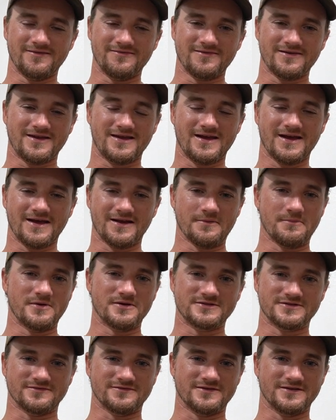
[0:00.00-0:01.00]
He had a
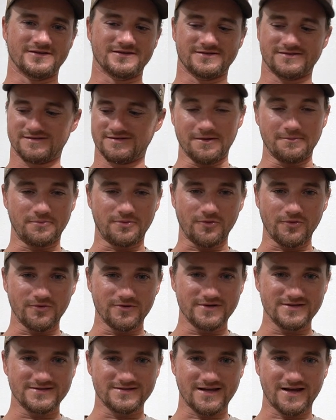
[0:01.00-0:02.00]
bunch of his
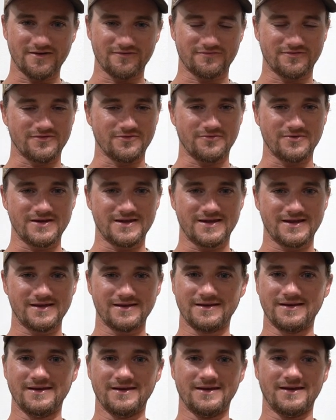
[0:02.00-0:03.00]
employees out for the
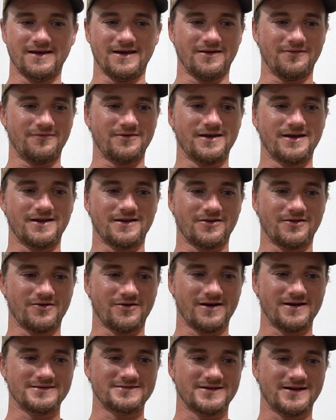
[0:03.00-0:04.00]
weekend, and we had a
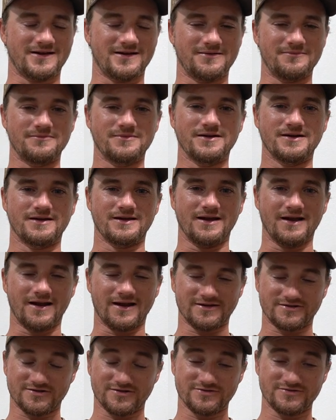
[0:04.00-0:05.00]
great time, and
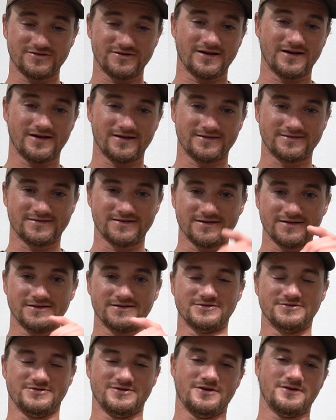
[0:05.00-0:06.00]
I showed you guys
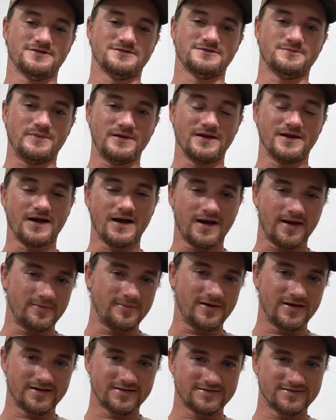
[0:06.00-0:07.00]
John's big
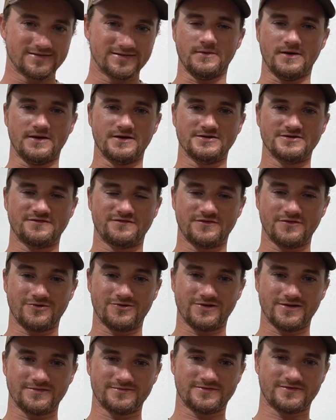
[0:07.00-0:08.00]
ibex. But here's a few
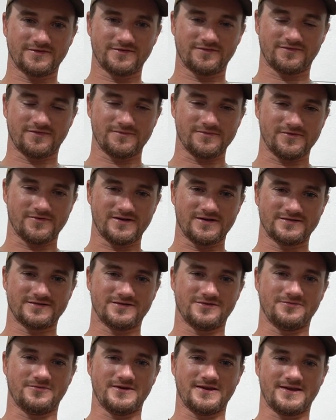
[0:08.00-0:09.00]
clips from the rest
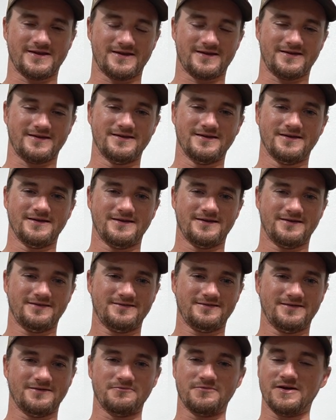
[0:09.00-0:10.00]
of the weekend,
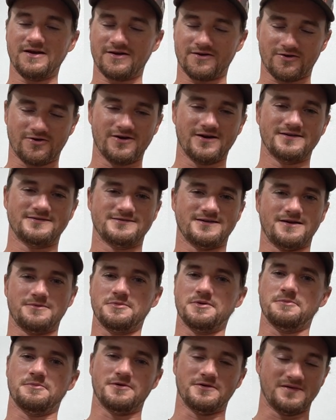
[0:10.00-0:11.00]
and we had a great
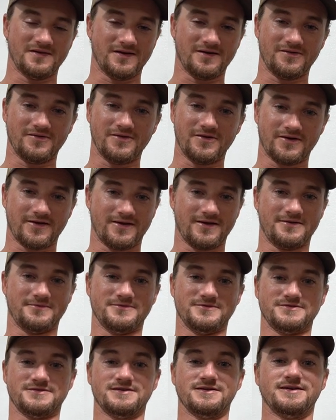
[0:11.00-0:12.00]
time and put down a lot of
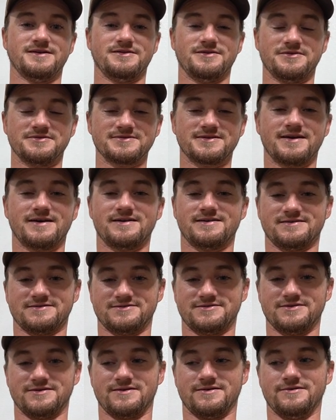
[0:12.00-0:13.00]
animals. Those guys
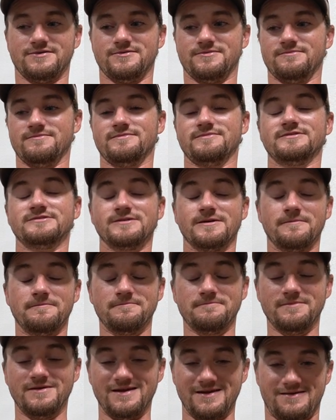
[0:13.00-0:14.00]
took home
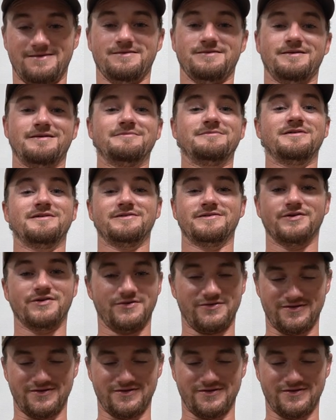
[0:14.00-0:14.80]
some meat, let me tell